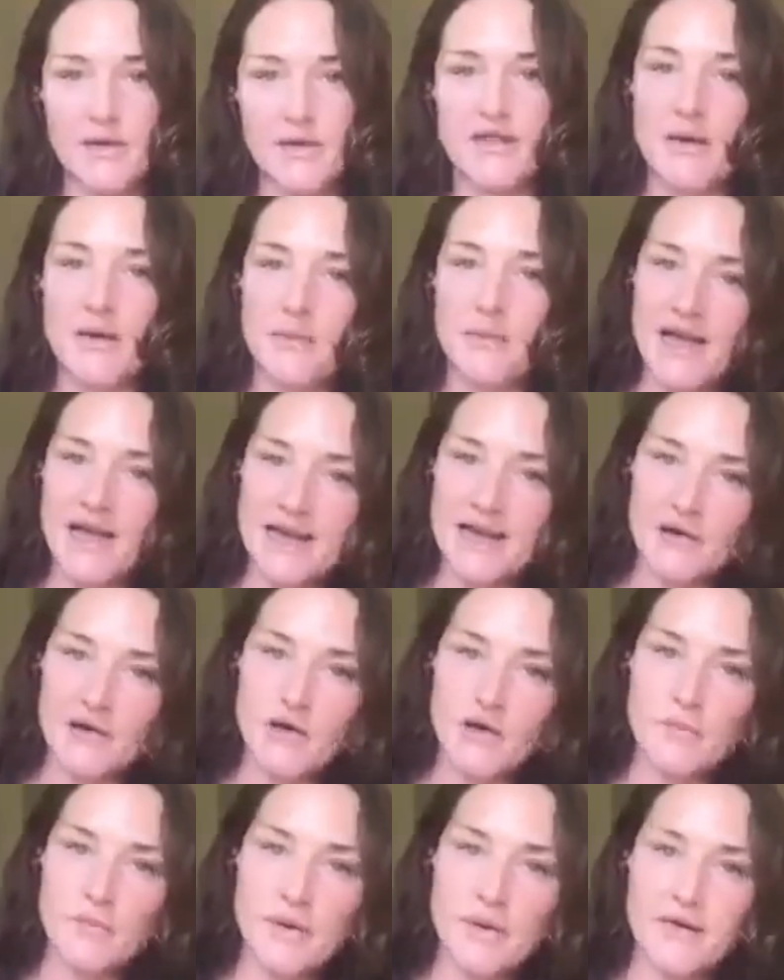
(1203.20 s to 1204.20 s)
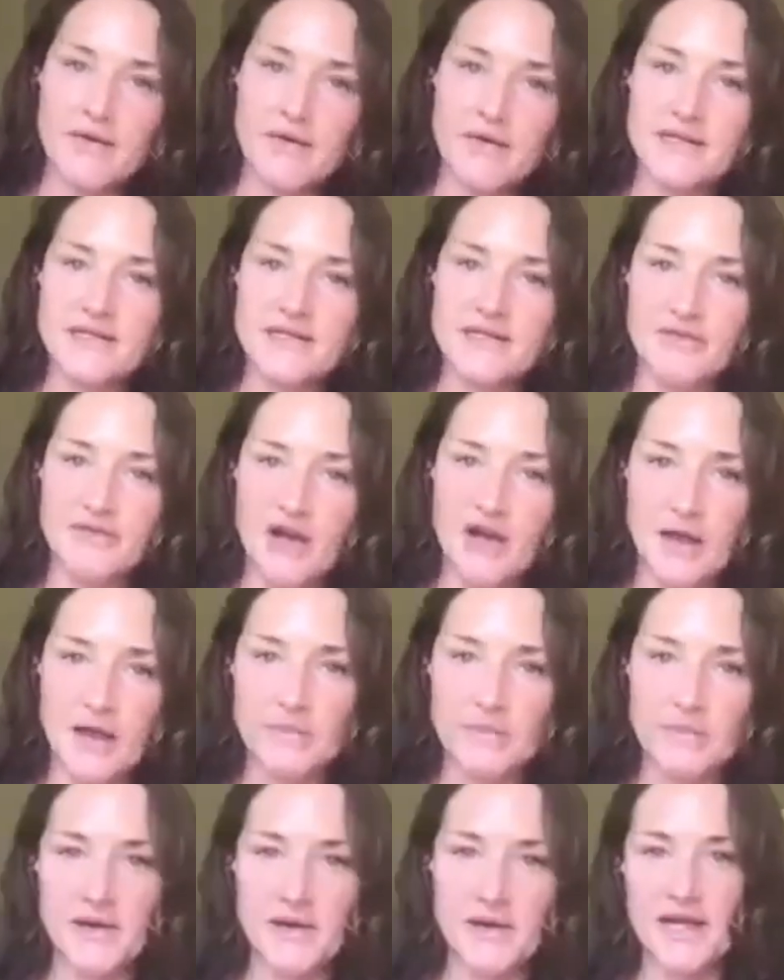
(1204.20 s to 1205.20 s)
but then we had long periods of
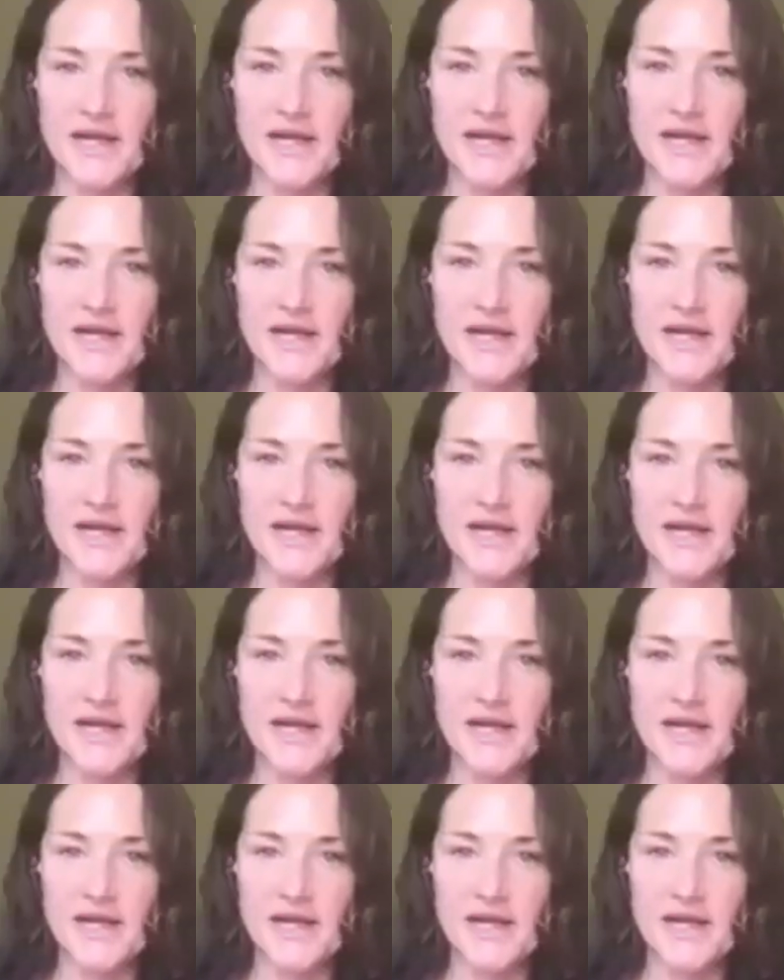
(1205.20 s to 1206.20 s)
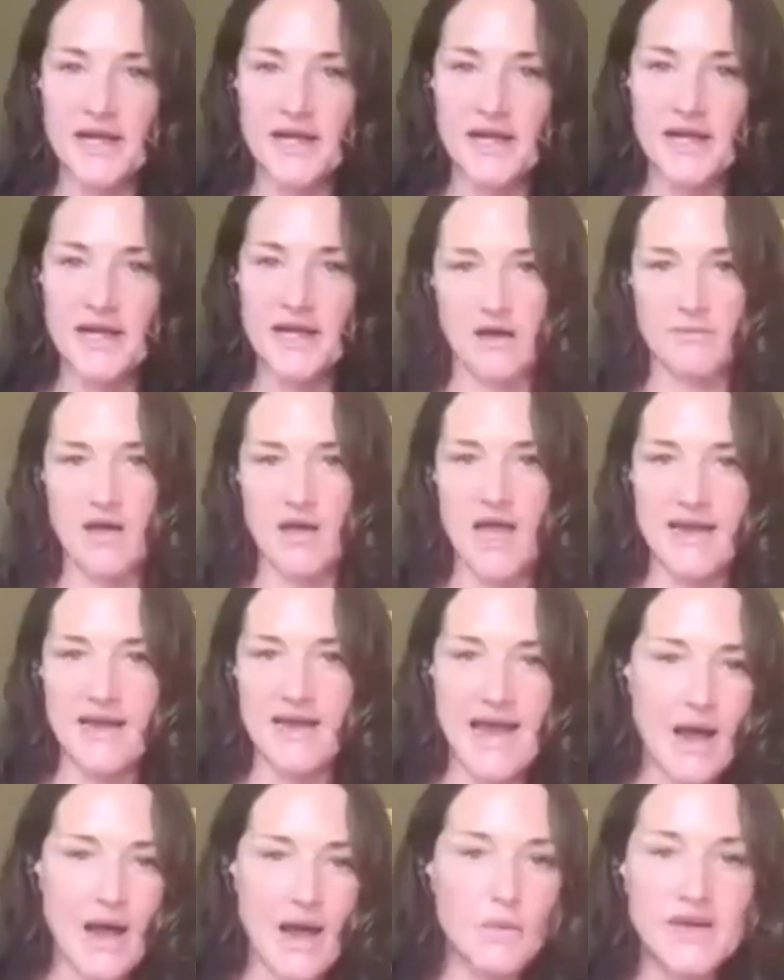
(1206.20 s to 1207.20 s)
hibernation, recovery, and downtime.
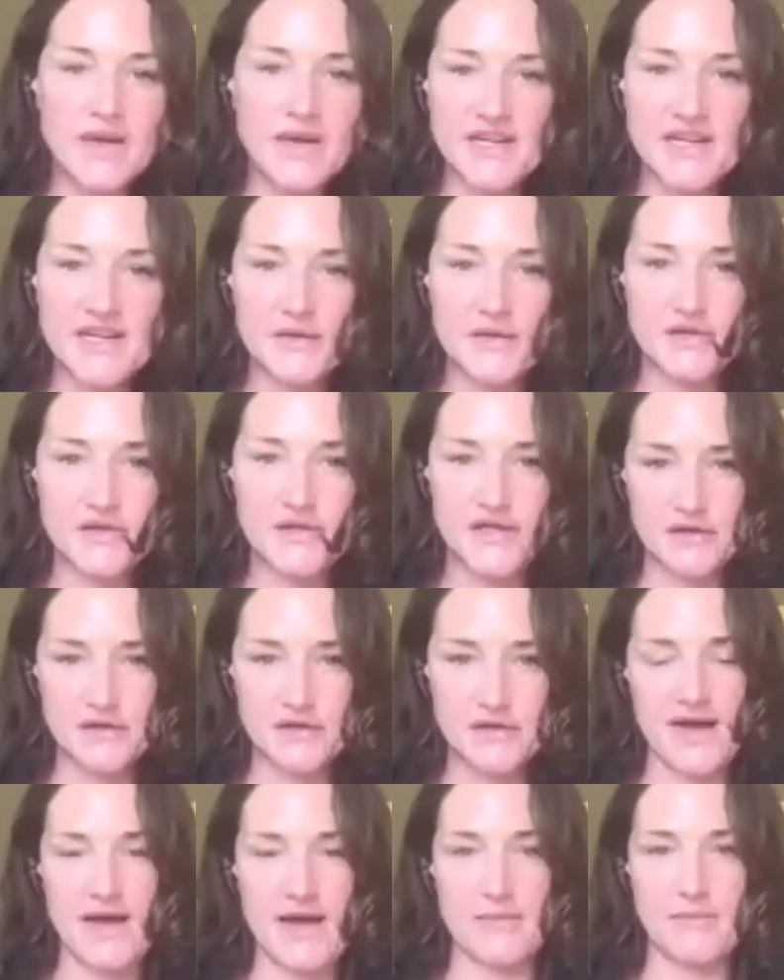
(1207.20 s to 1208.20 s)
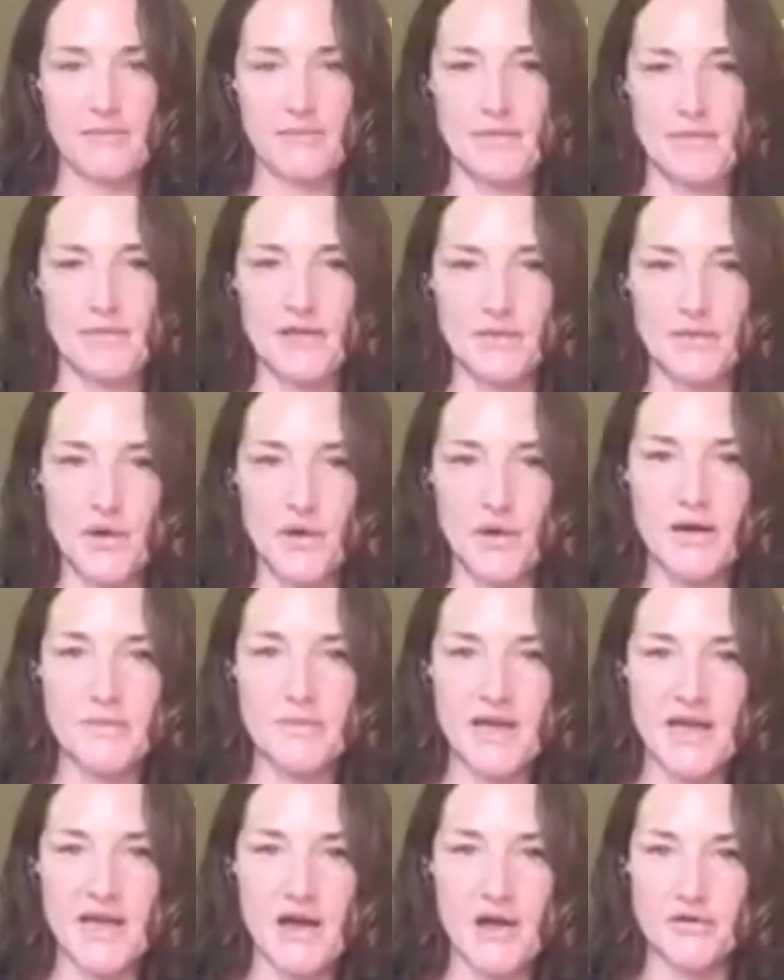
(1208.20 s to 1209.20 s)
Now we don't do that because we all want to be
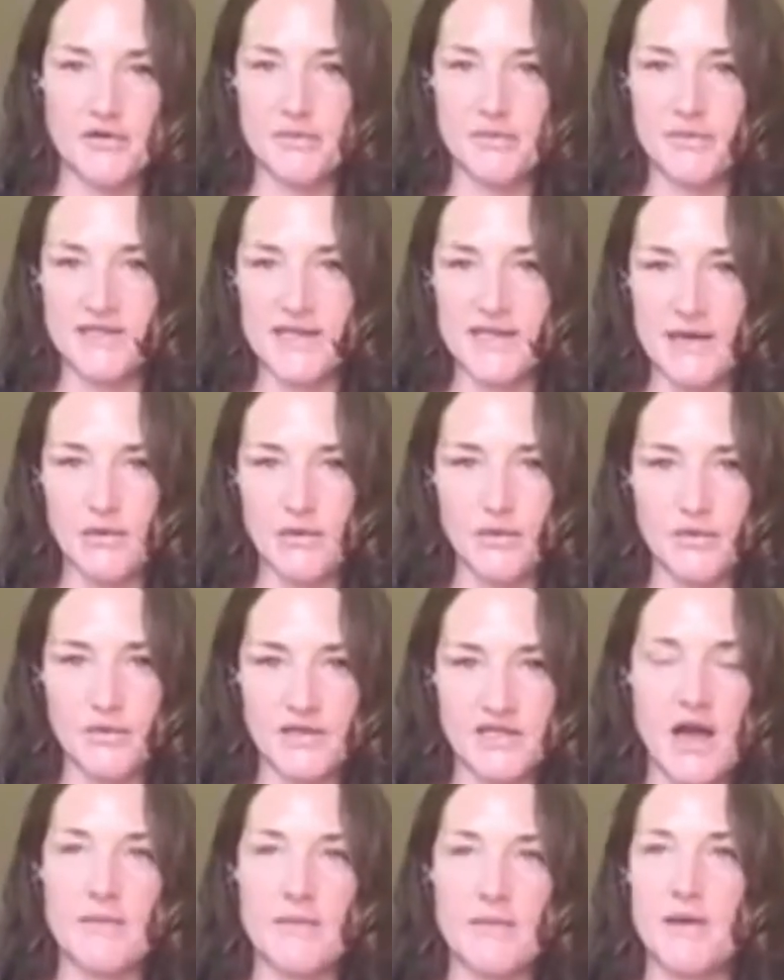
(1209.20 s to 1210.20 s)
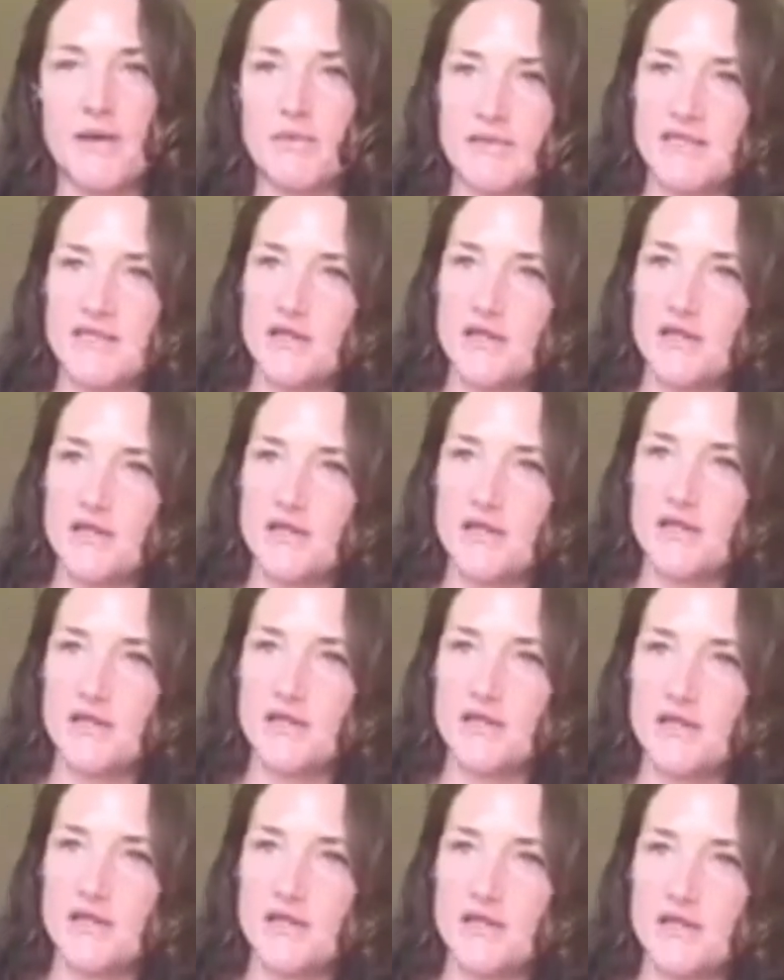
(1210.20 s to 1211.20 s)
100% all the time. People assume
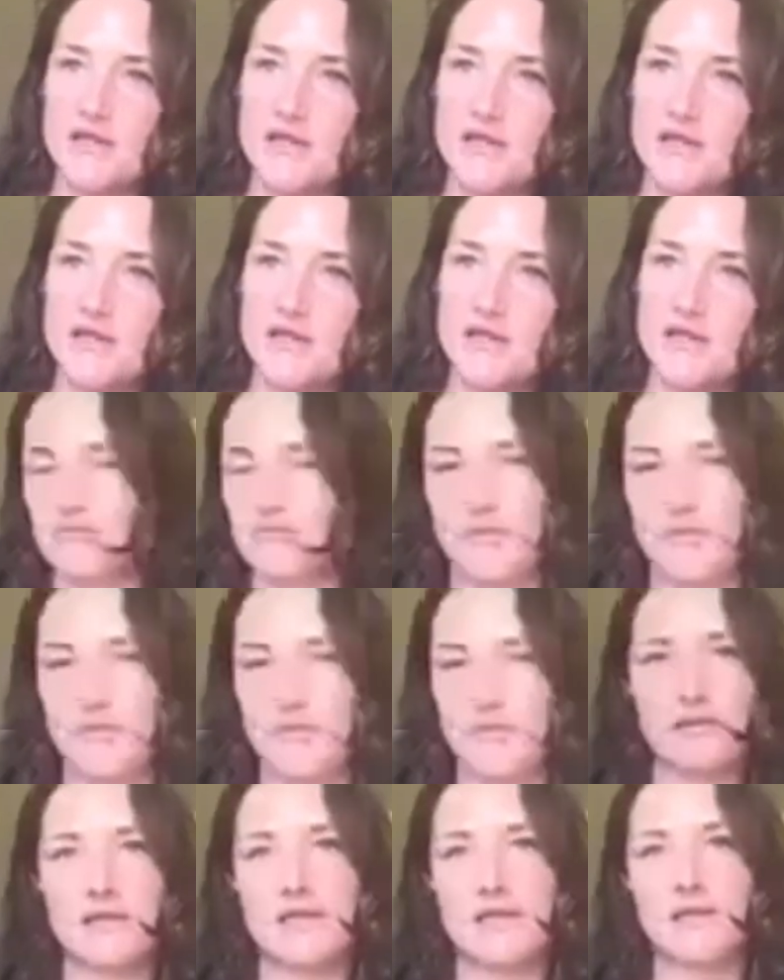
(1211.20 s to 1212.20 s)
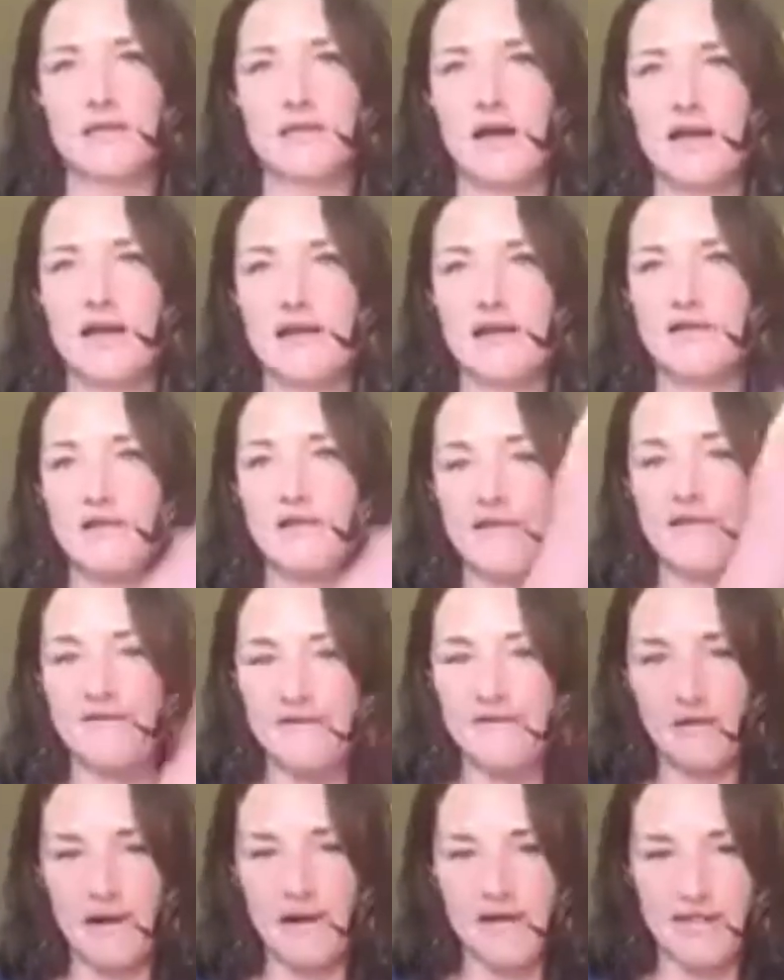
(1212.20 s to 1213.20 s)
that they, they're like, well, I could,
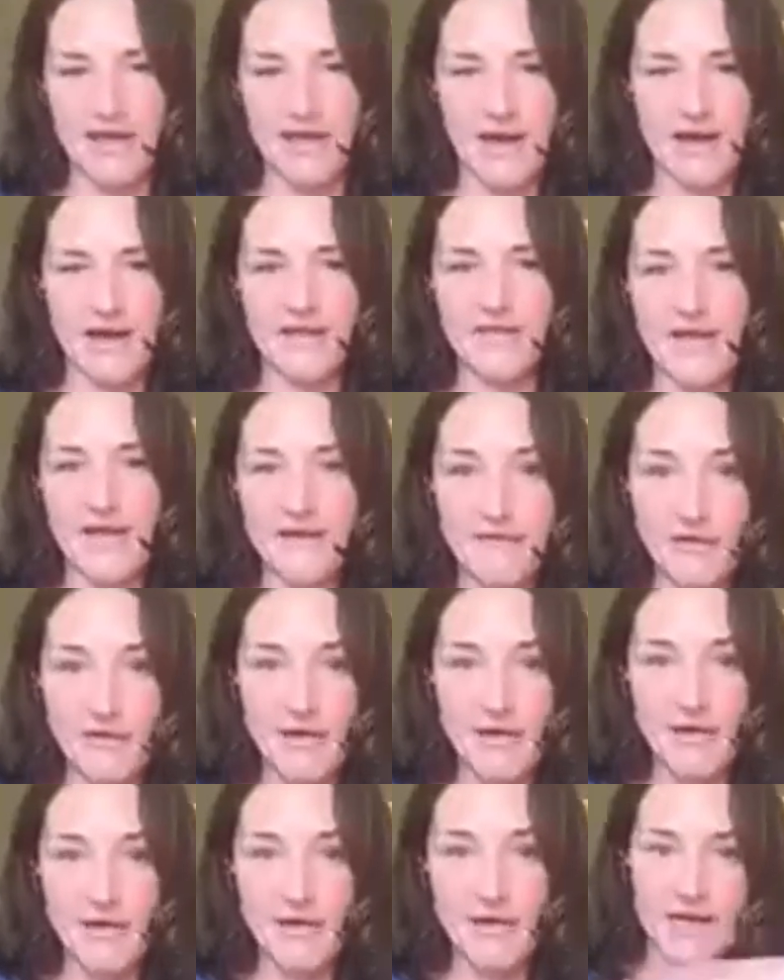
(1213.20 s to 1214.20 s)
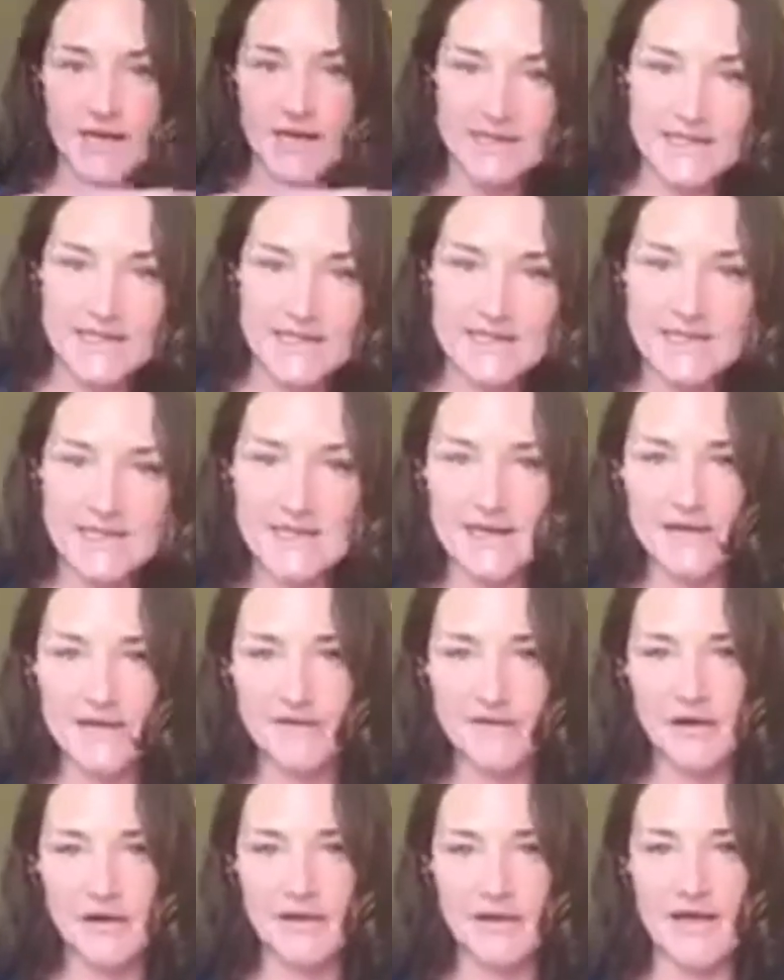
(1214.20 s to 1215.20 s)
I felt like that, and therefore I can consistently
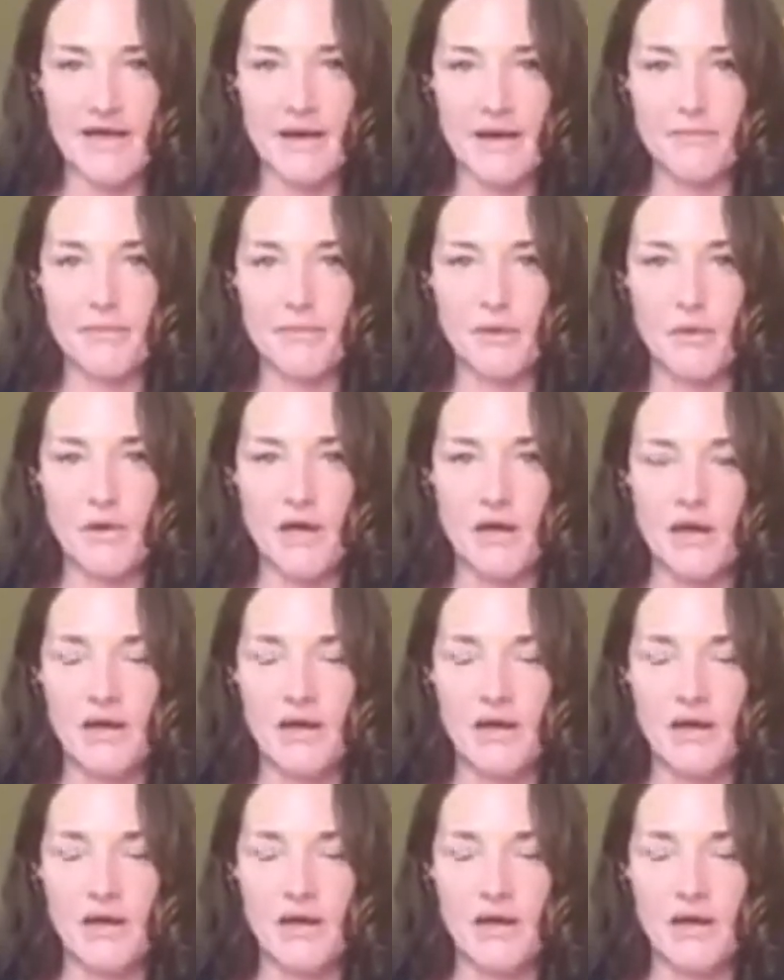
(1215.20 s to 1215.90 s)
feel like that. But